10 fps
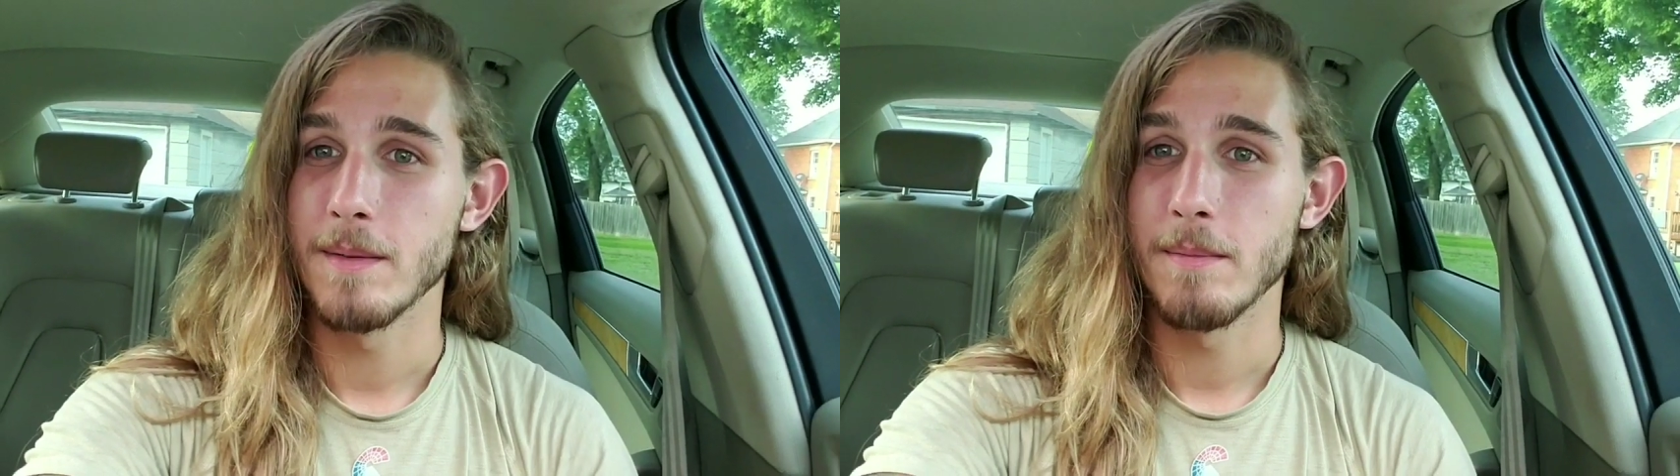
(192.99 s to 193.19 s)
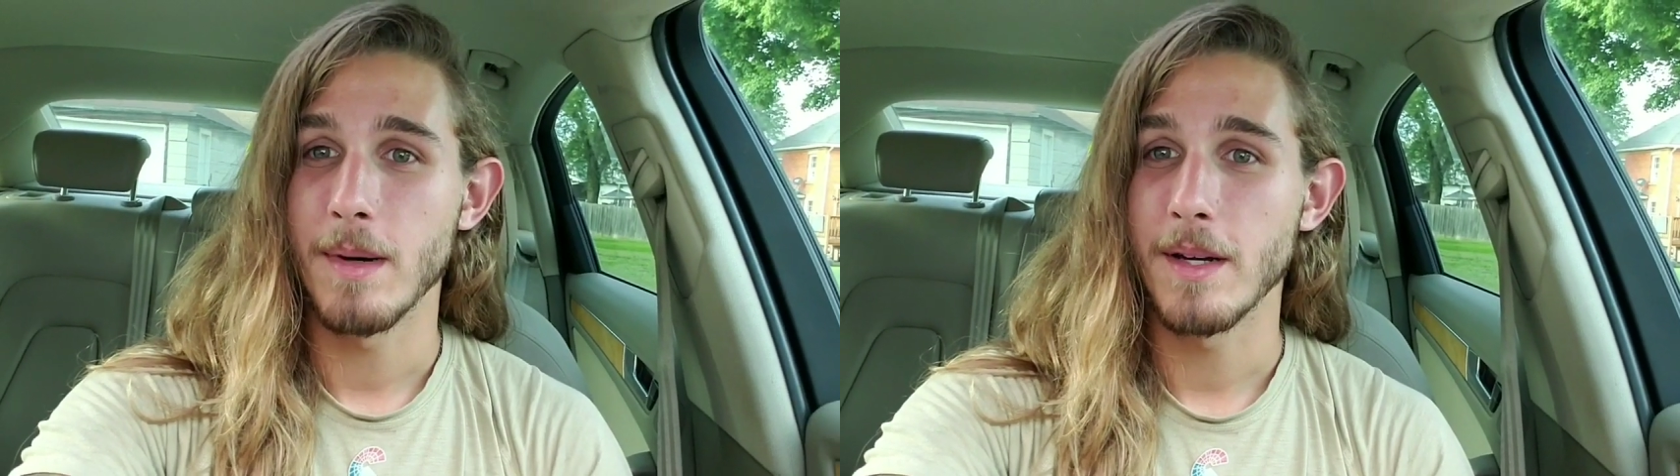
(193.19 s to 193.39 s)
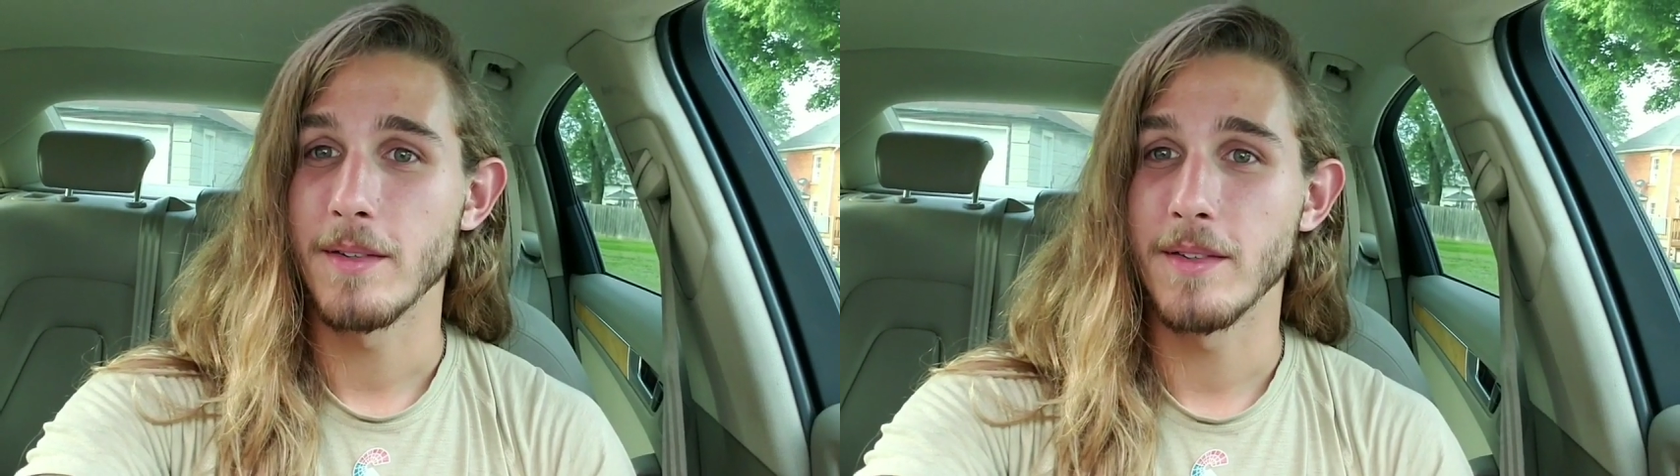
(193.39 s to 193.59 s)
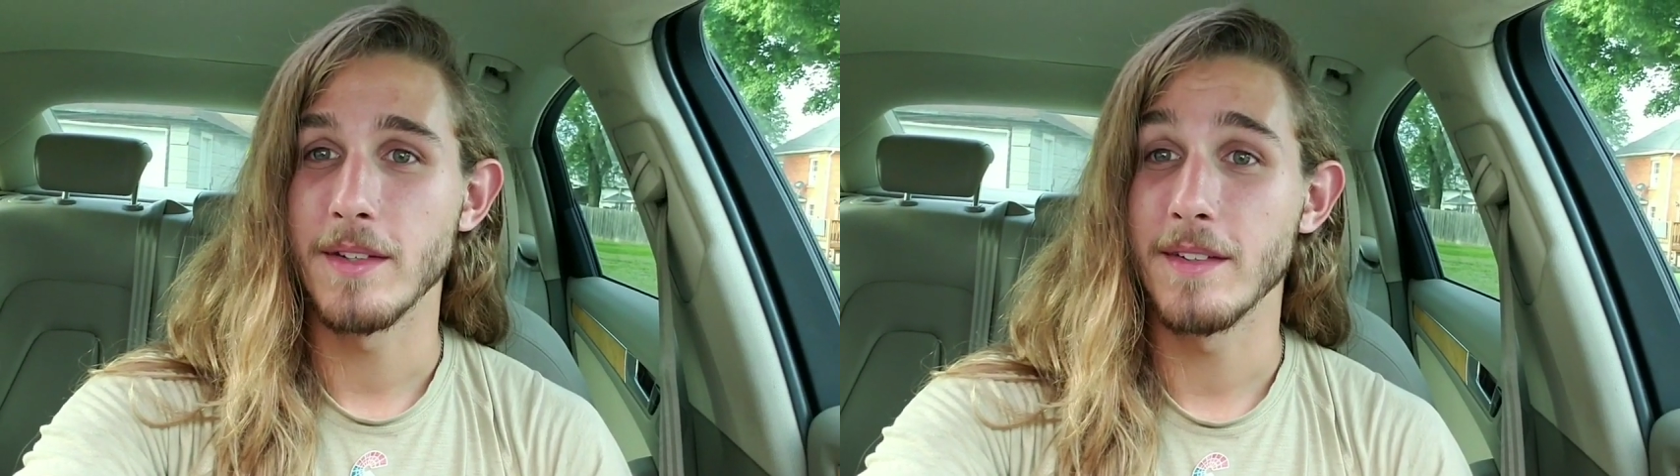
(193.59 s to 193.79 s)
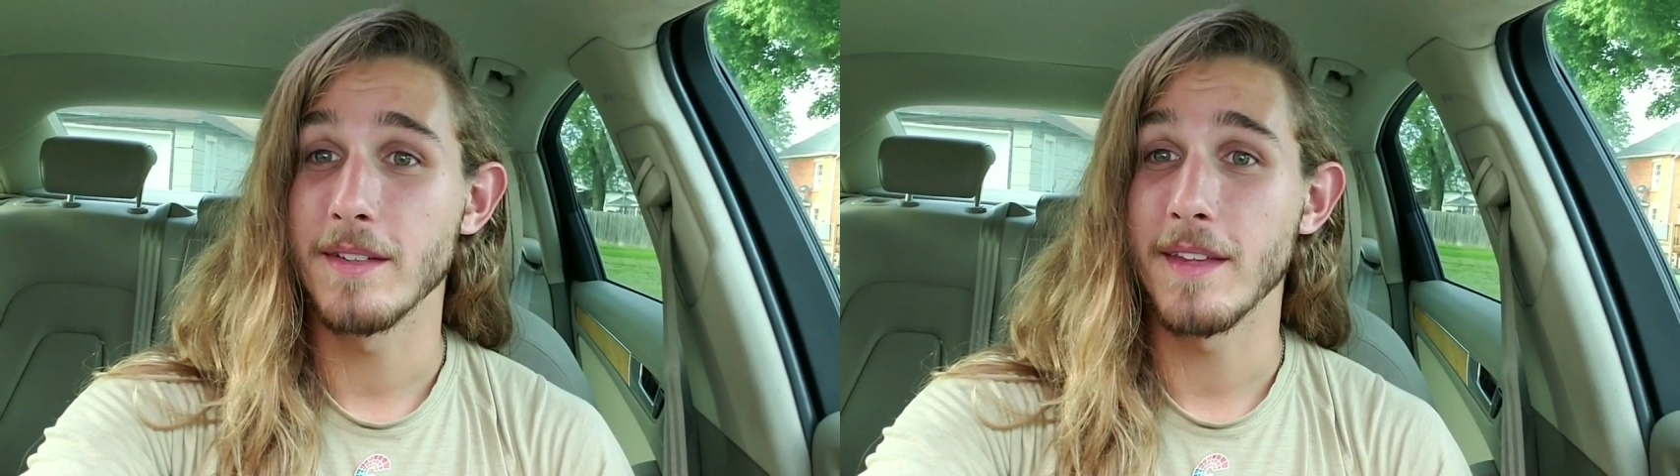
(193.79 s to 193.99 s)
about as
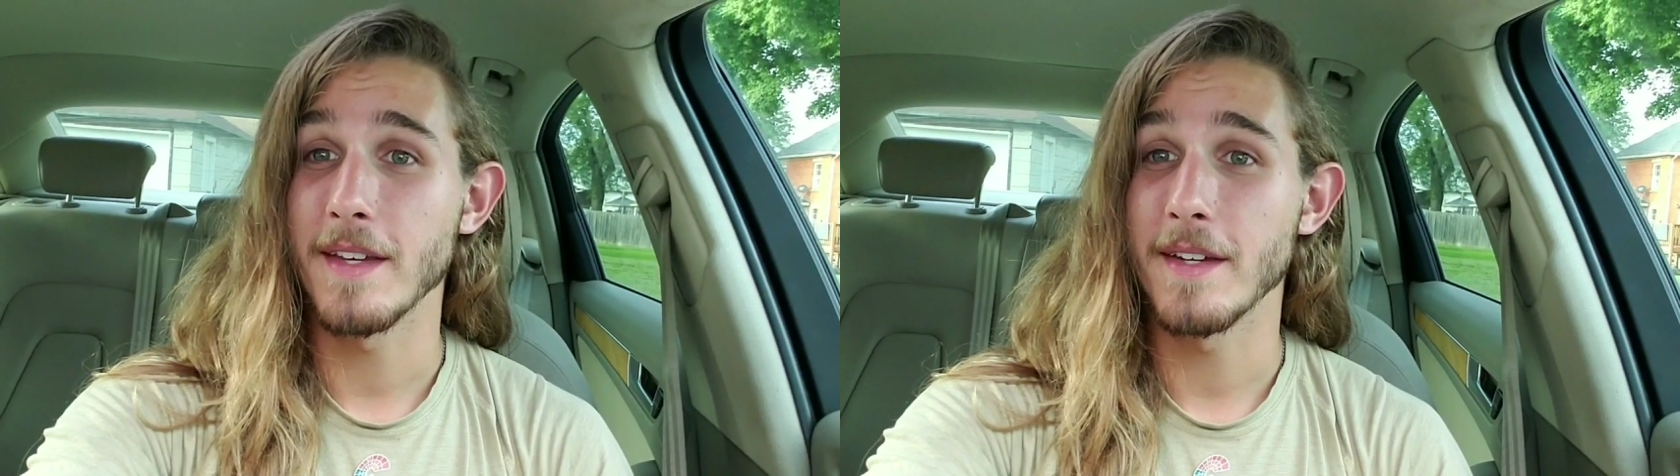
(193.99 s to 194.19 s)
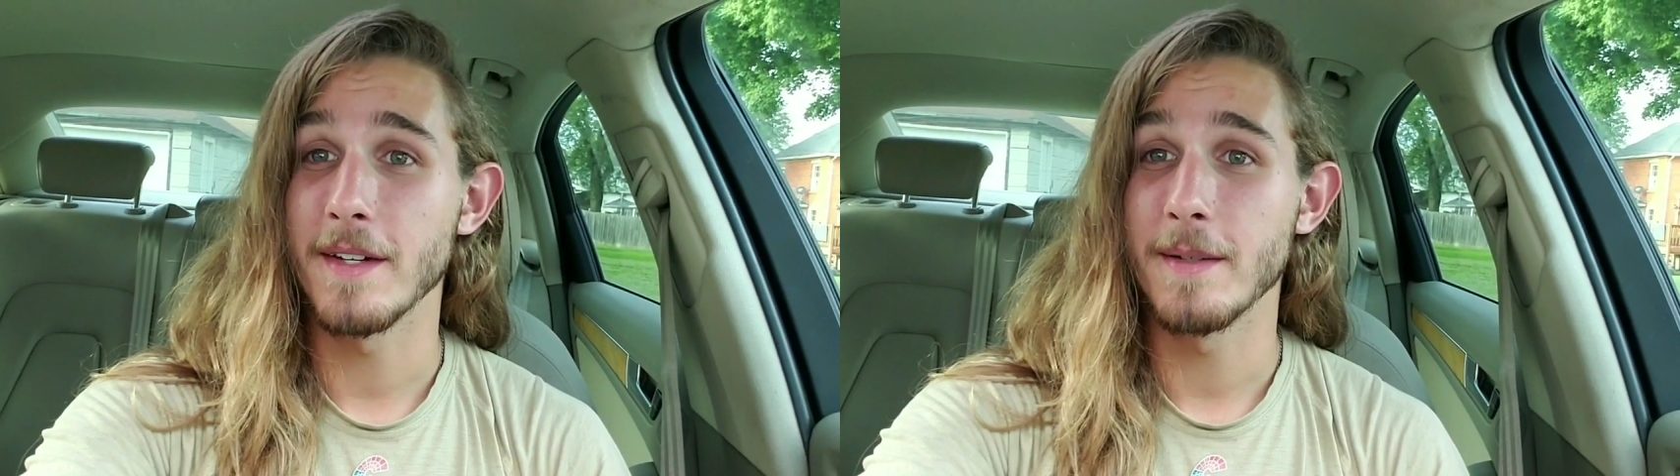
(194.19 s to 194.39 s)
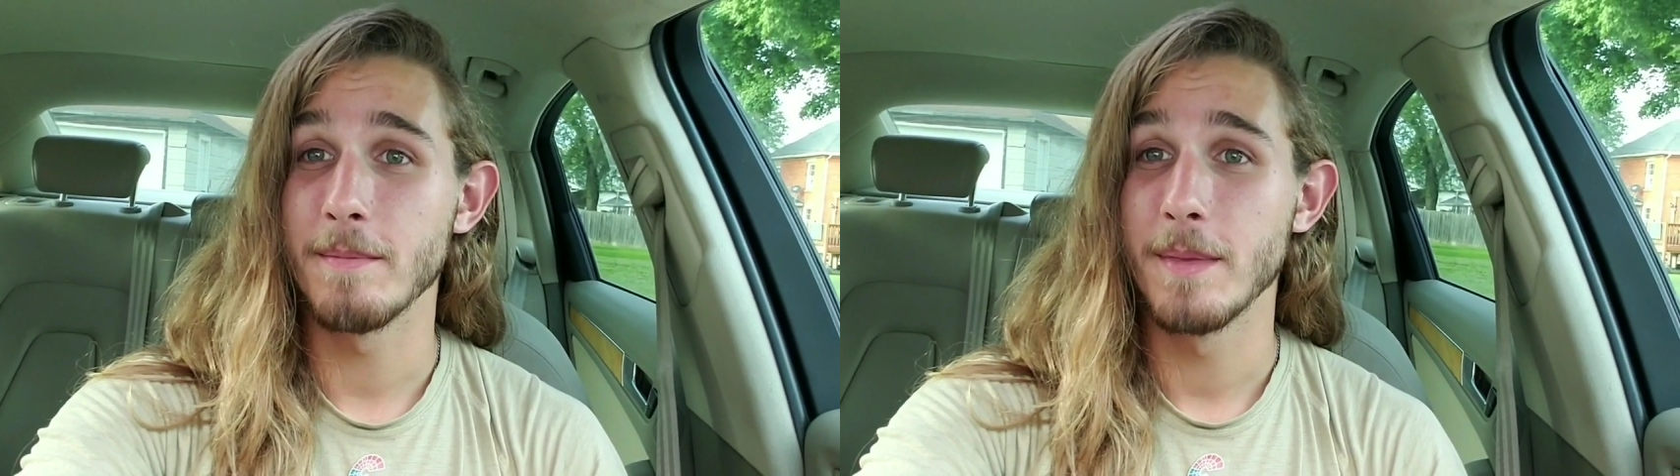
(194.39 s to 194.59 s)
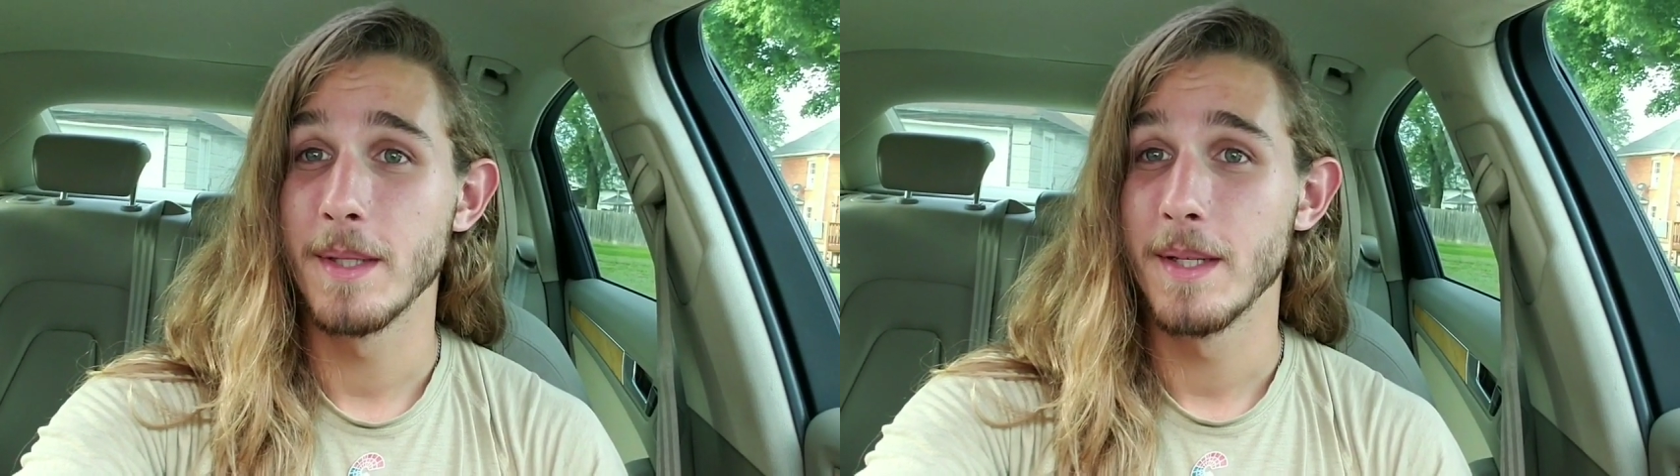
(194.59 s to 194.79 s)
easy as they come.